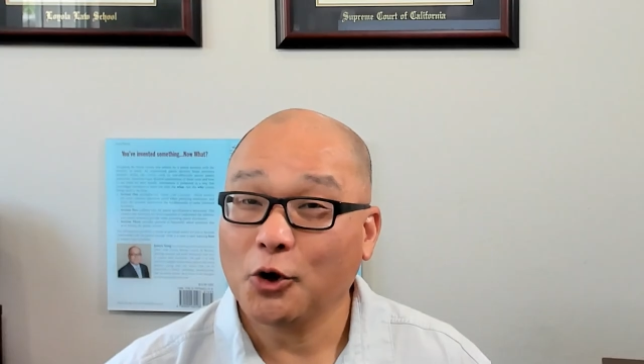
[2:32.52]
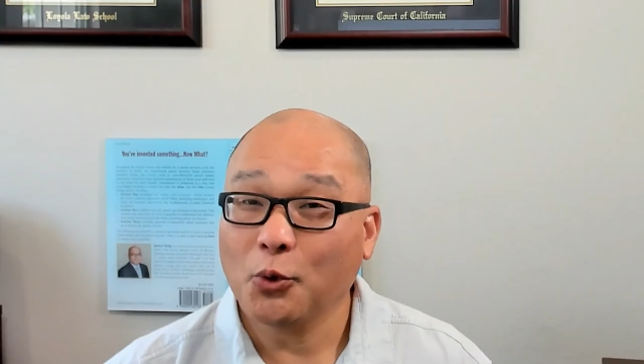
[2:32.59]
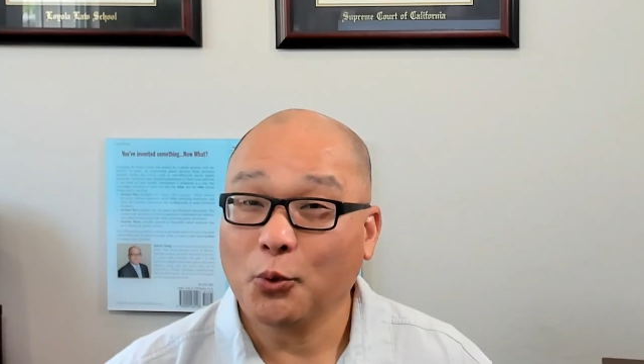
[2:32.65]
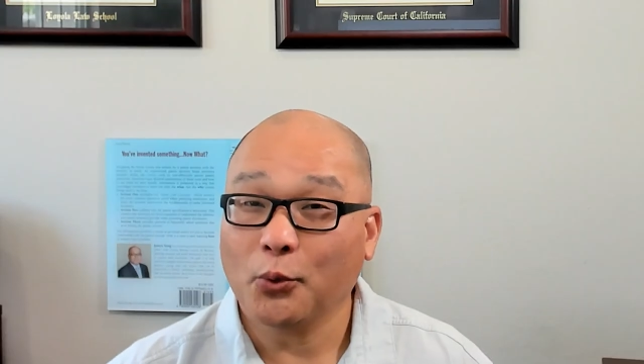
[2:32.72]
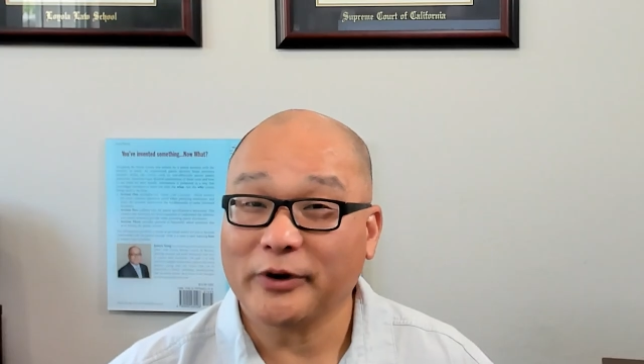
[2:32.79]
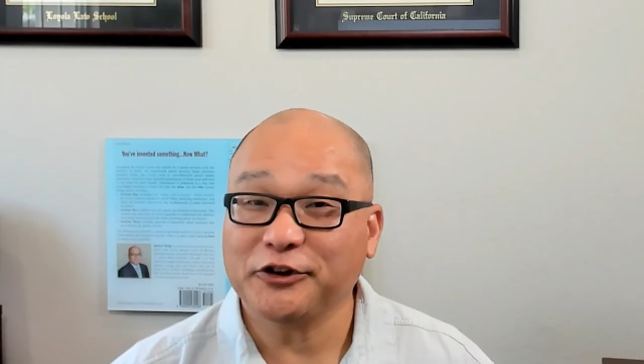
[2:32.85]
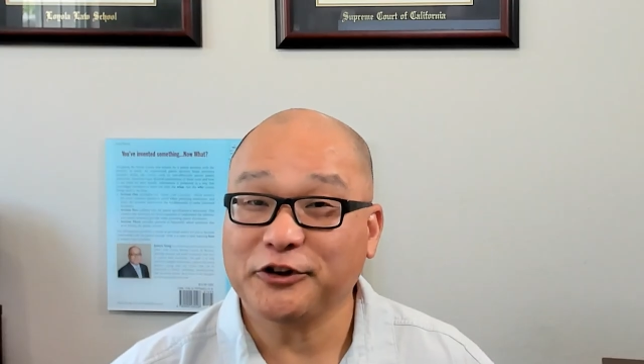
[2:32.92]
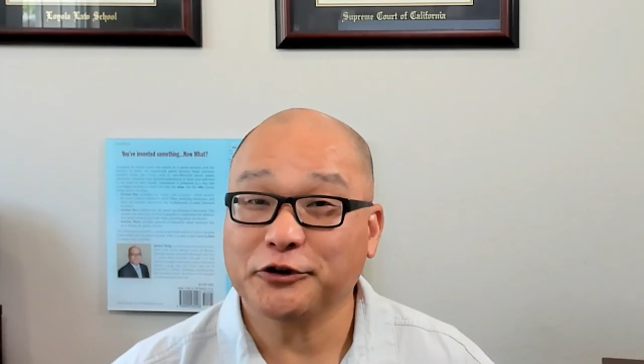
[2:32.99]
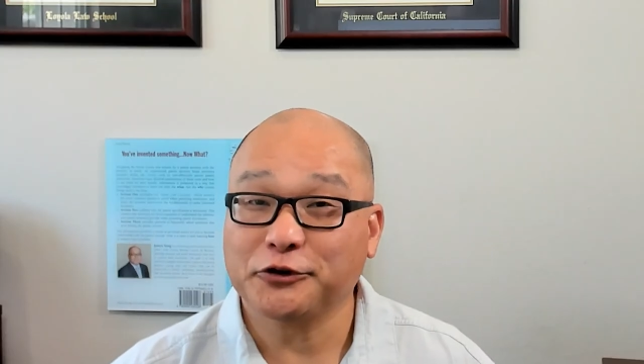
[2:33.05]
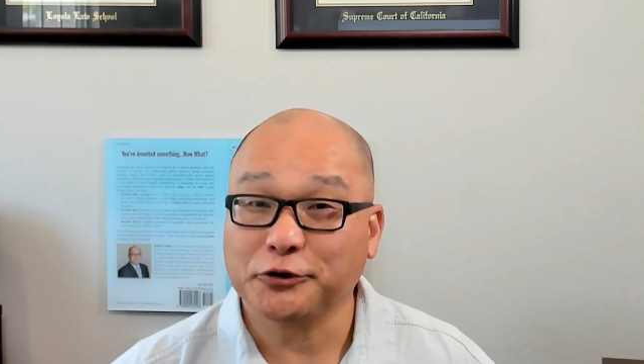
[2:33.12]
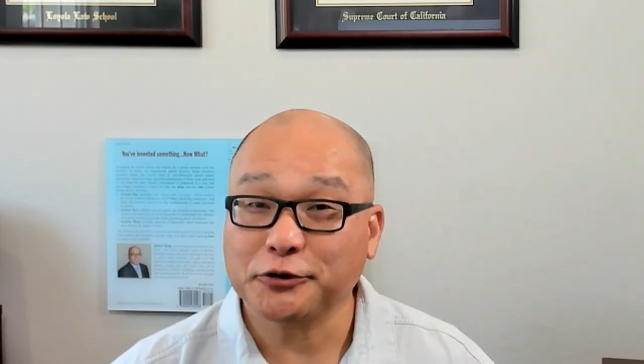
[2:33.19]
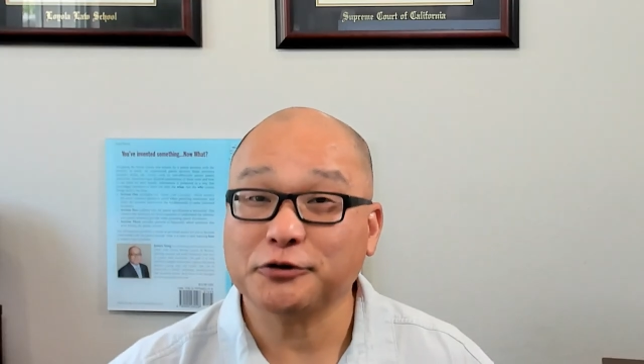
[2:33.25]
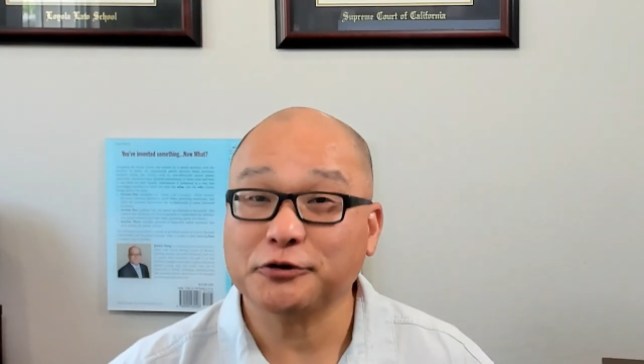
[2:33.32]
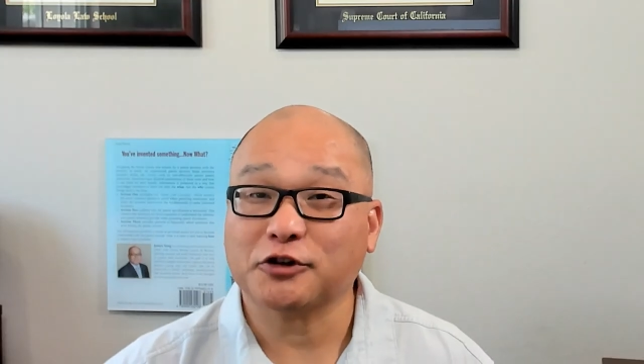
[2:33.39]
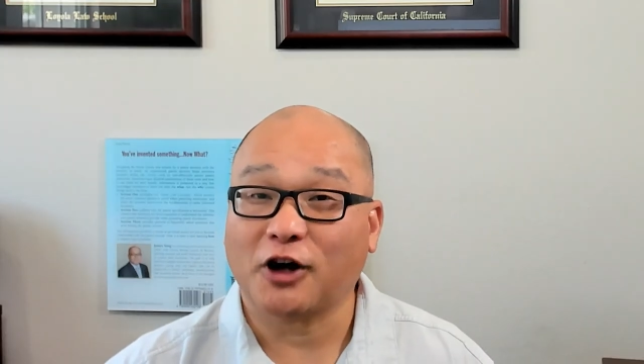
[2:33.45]
When you
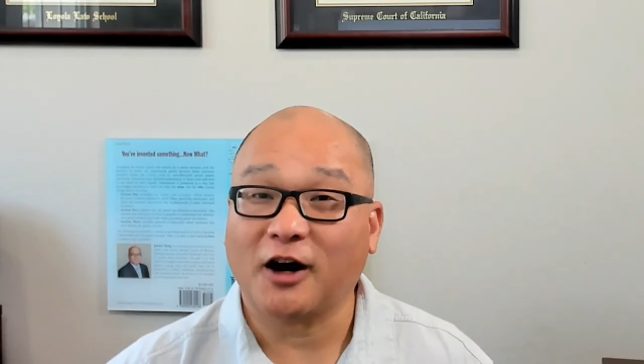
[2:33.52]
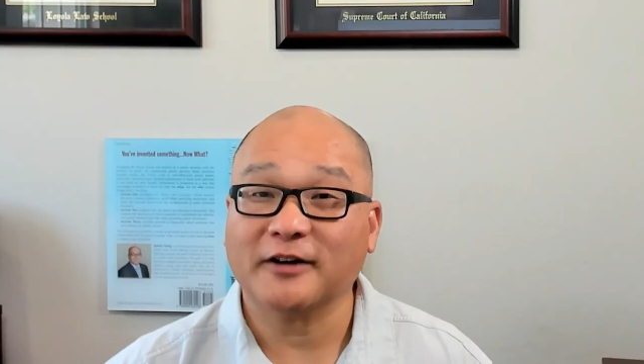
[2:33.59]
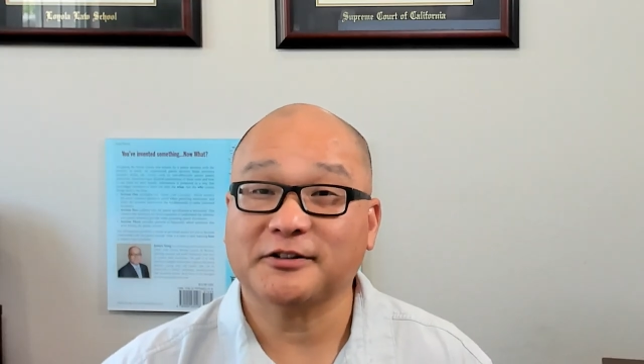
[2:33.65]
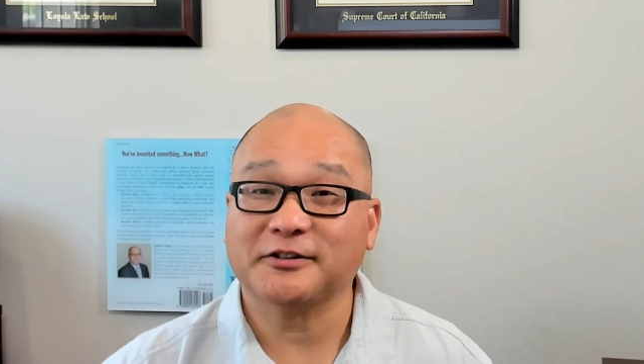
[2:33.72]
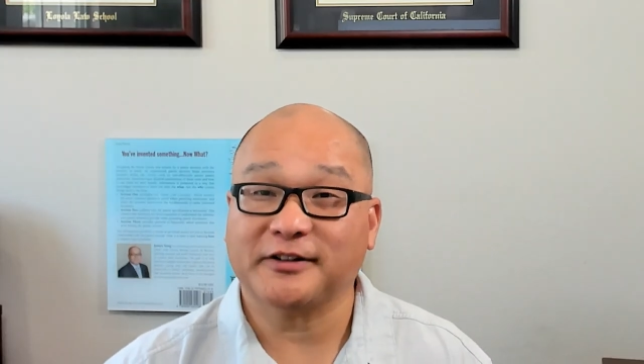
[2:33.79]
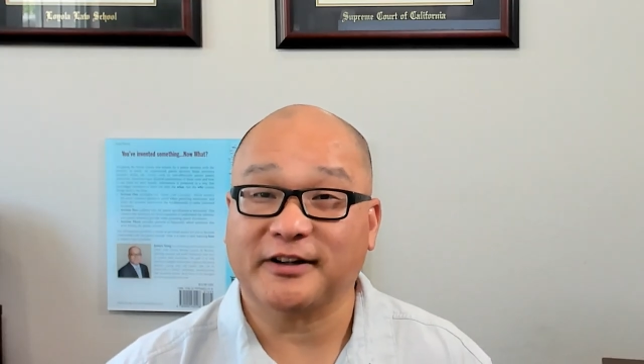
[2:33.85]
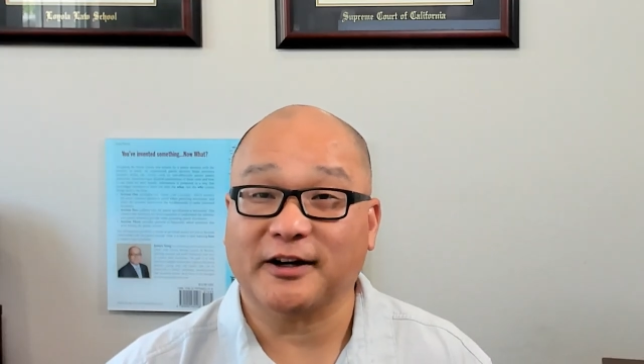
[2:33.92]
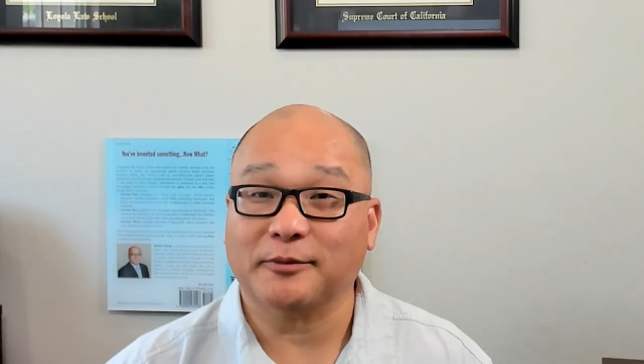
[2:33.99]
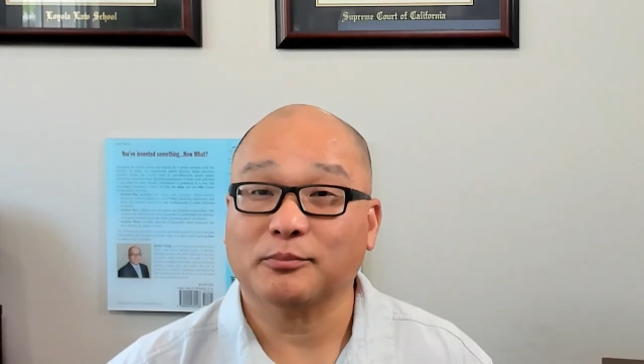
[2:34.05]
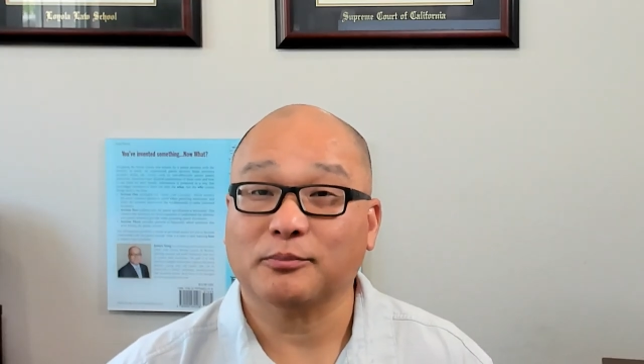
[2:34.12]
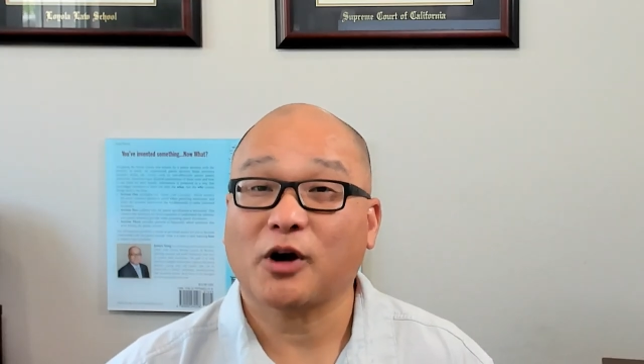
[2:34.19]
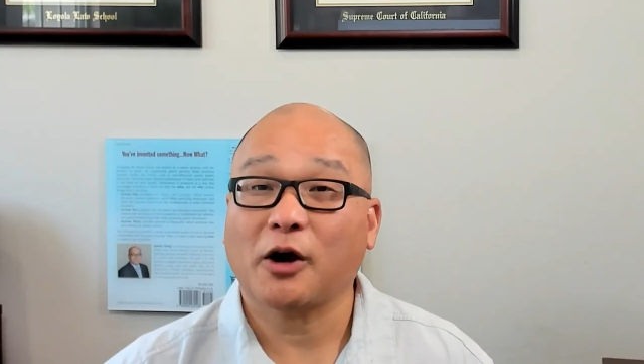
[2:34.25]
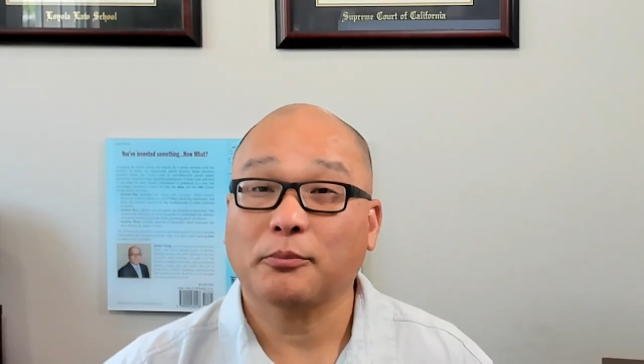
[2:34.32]
do talk to them,